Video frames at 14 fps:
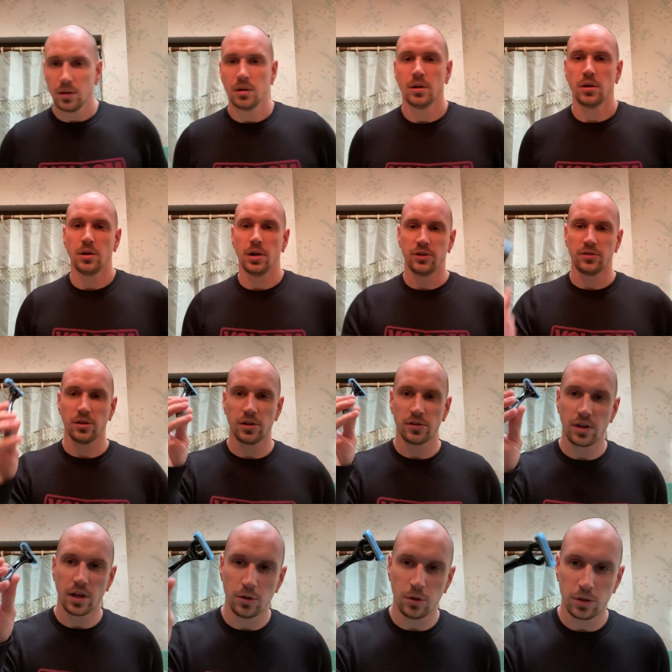All right, so let's
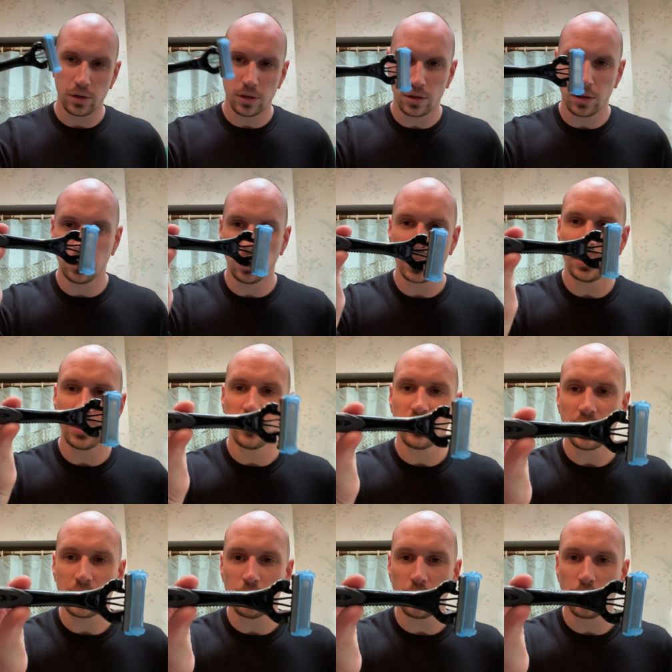get a look, good look at this
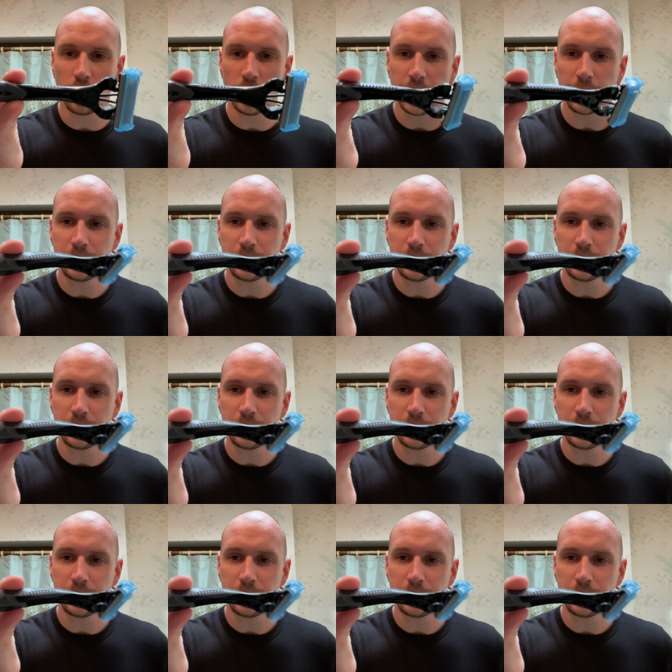thing real quick.